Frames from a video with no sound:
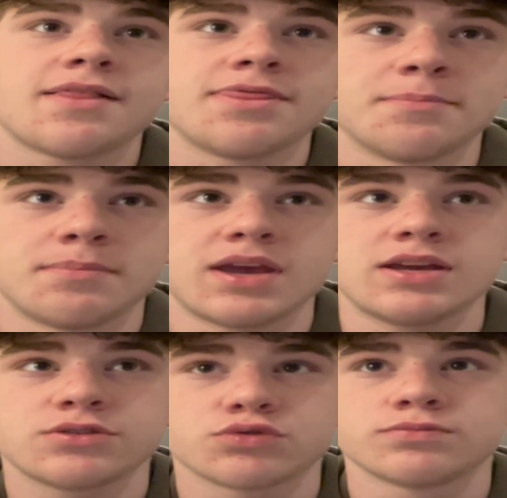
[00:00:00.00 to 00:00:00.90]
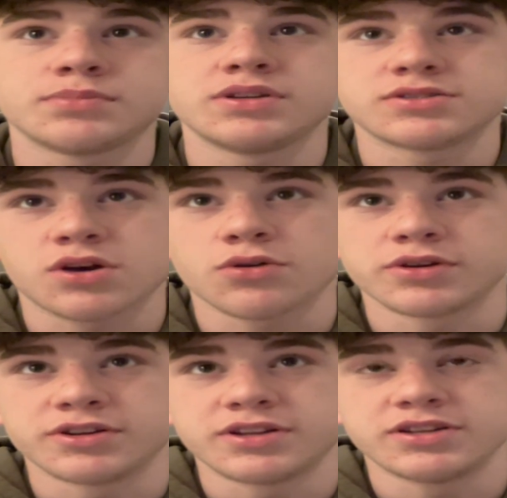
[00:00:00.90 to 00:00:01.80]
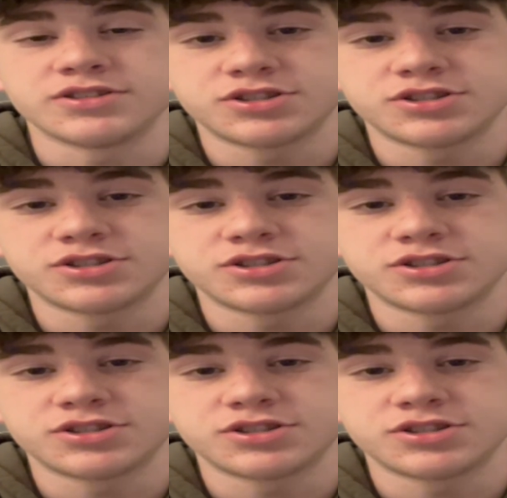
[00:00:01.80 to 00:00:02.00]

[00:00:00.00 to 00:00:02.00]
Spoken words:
the main group being targeted is